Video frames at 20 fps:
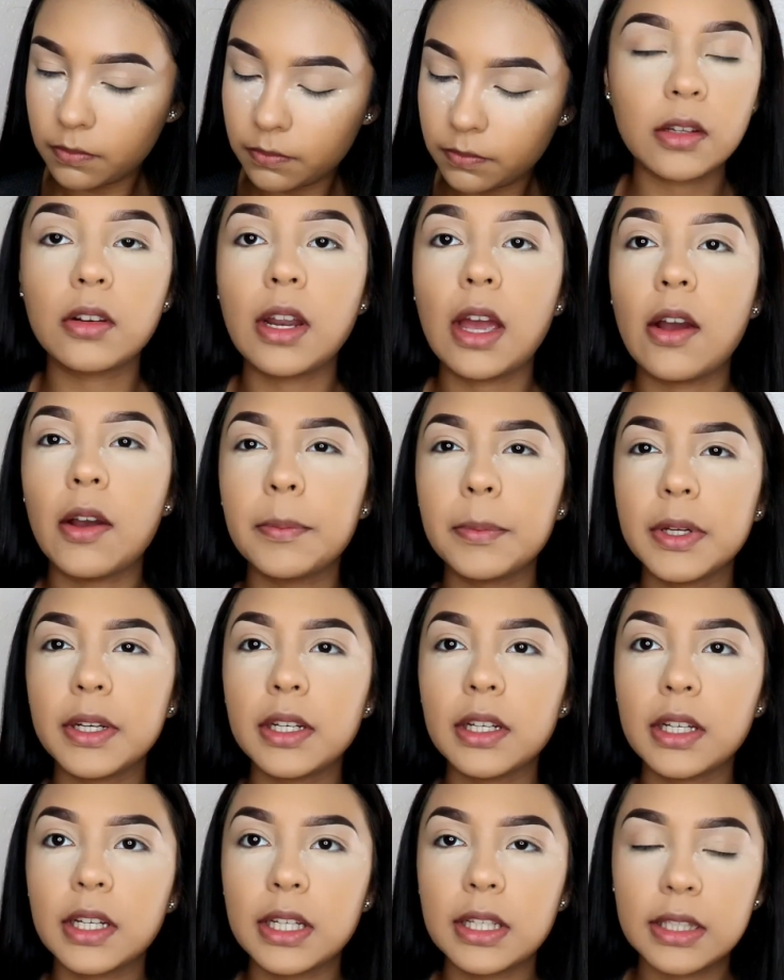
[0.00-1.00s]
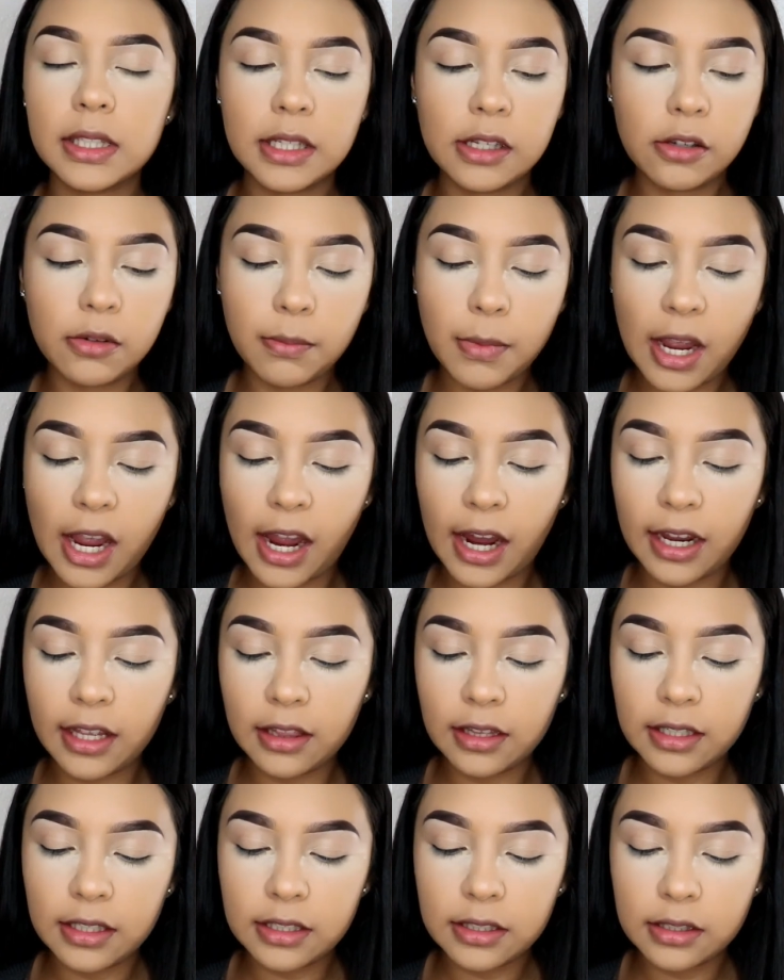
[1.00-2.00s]
So now I'm going to conceal my
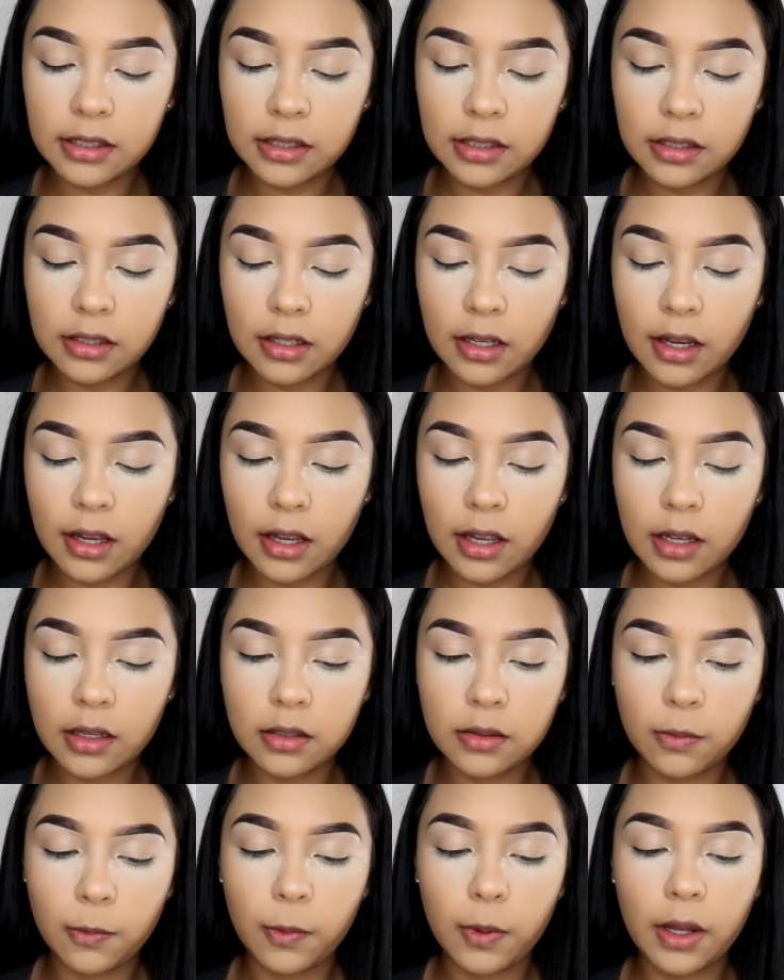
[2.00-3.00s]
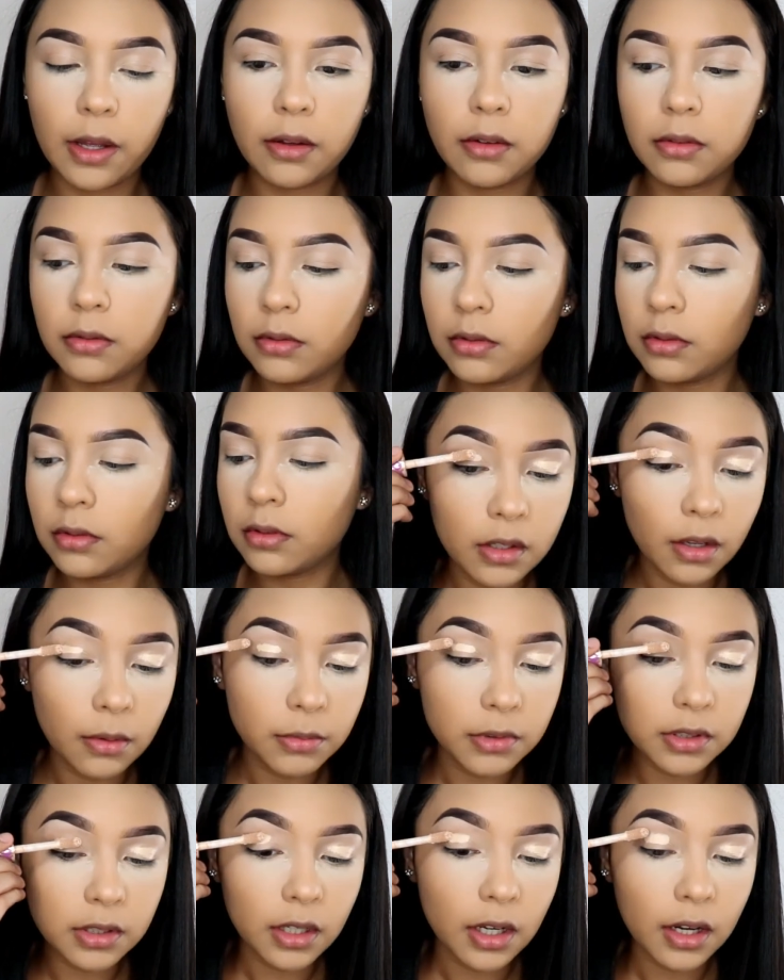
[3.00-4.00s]
eyelids as well. So
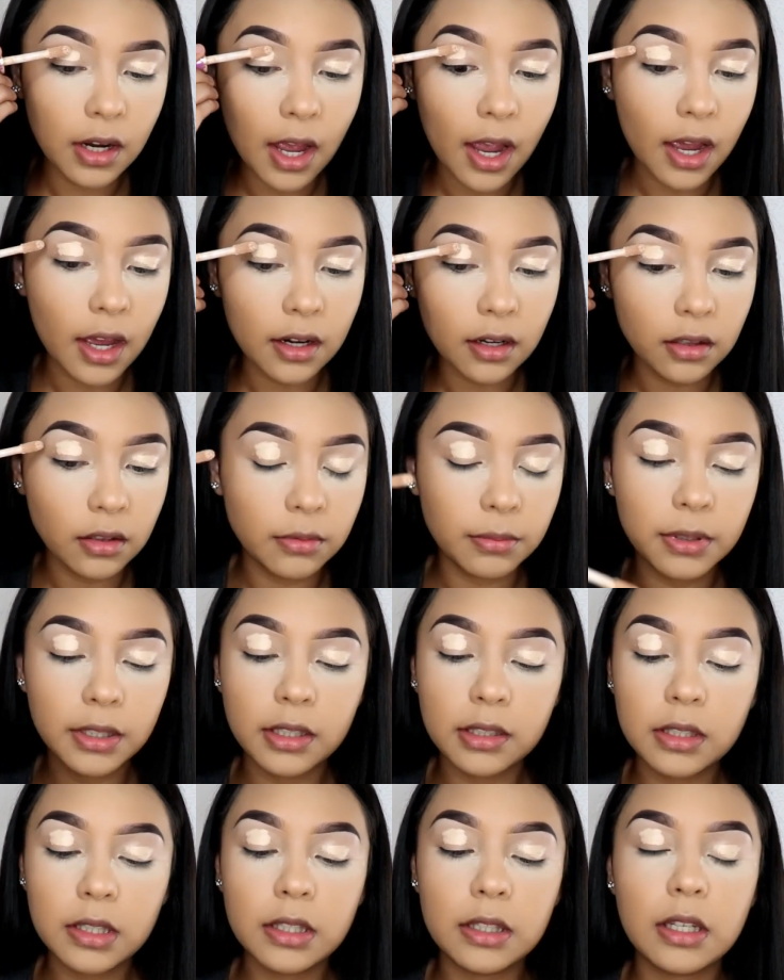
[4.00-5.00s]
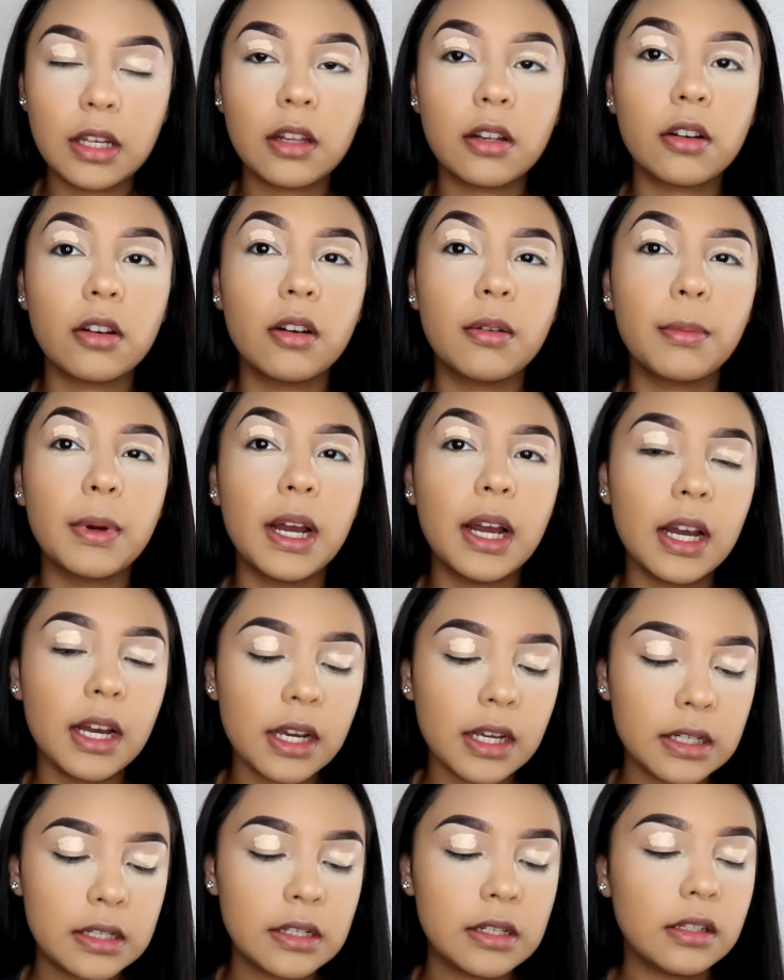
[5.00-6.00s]
I'm just going to add a little bit of concealer on my
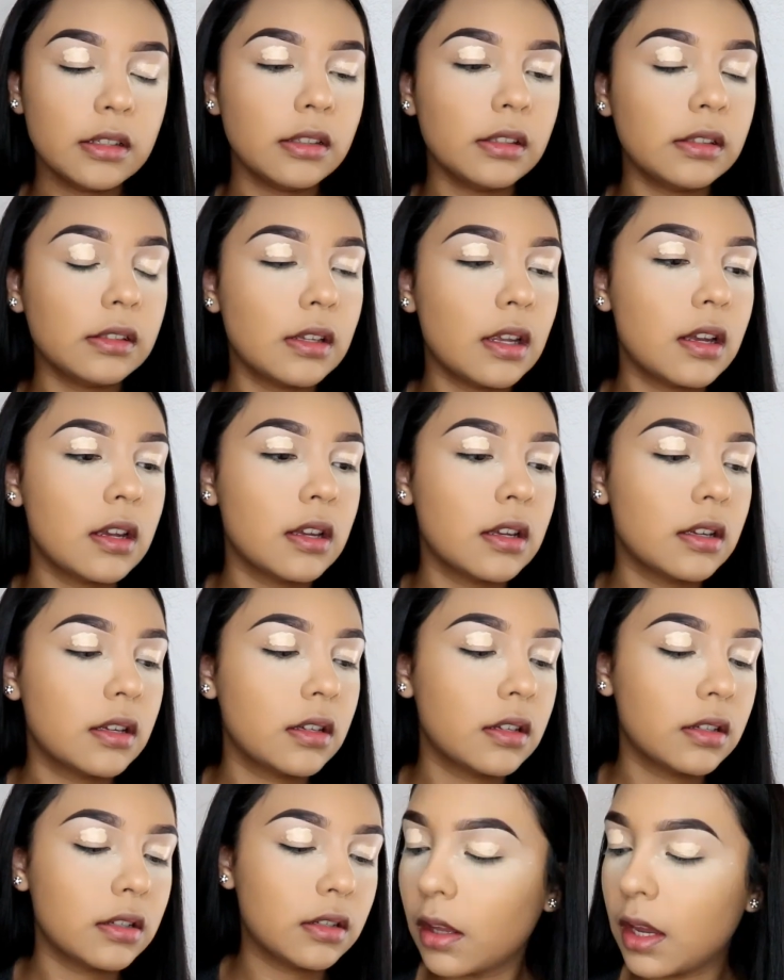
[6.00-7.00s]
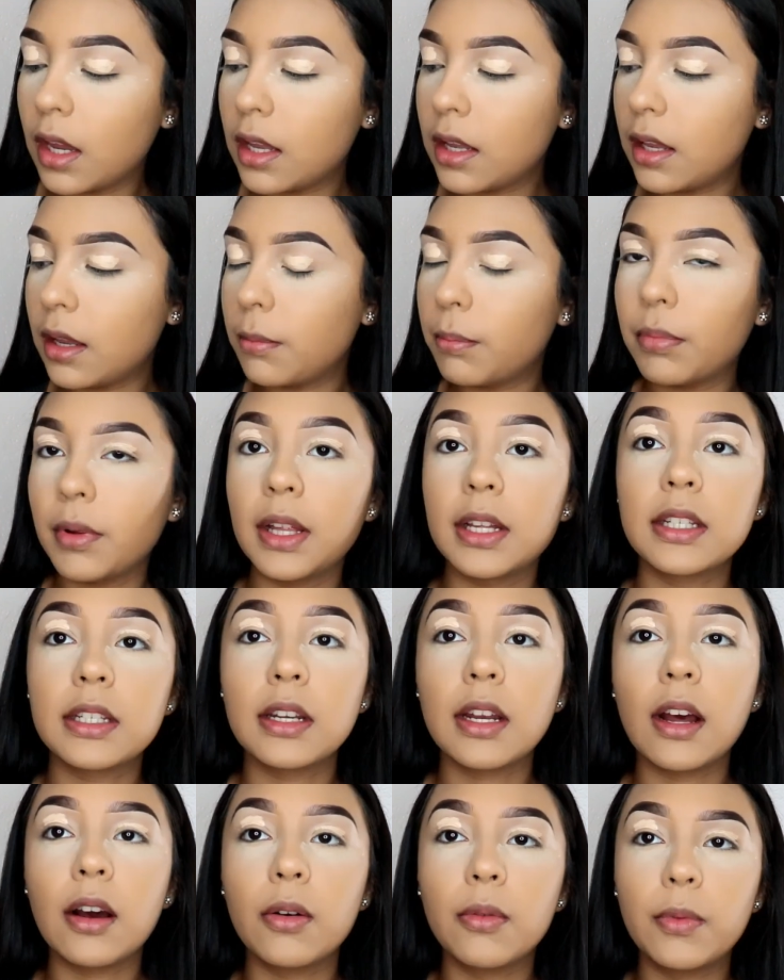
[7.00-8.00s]
eyes and then blend
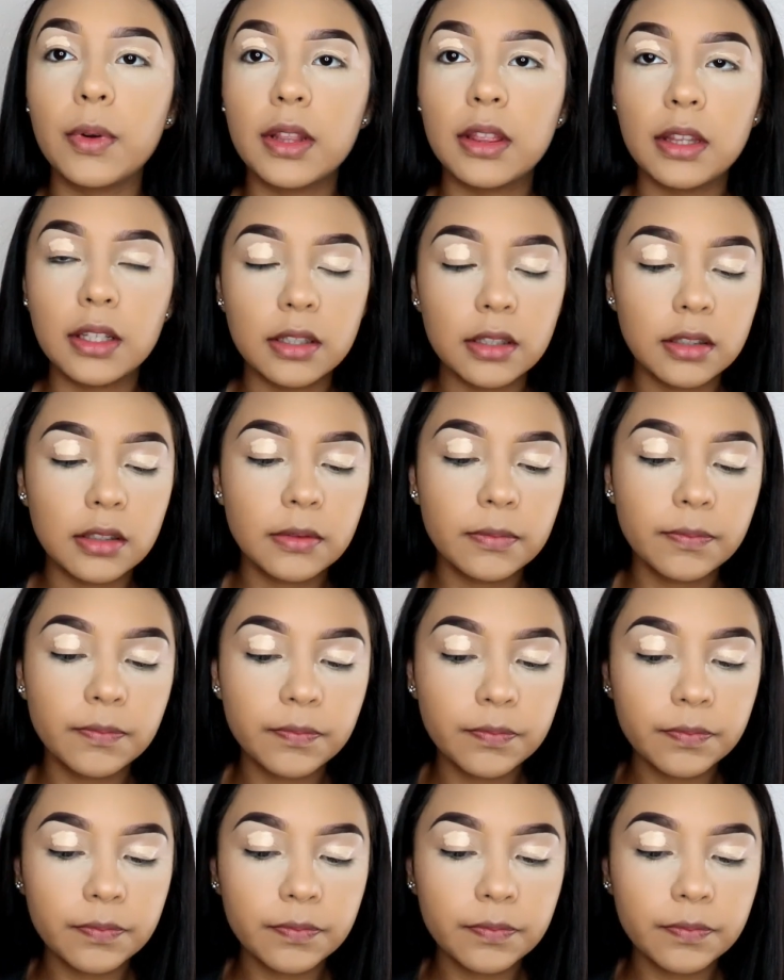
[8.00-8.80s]
it out with the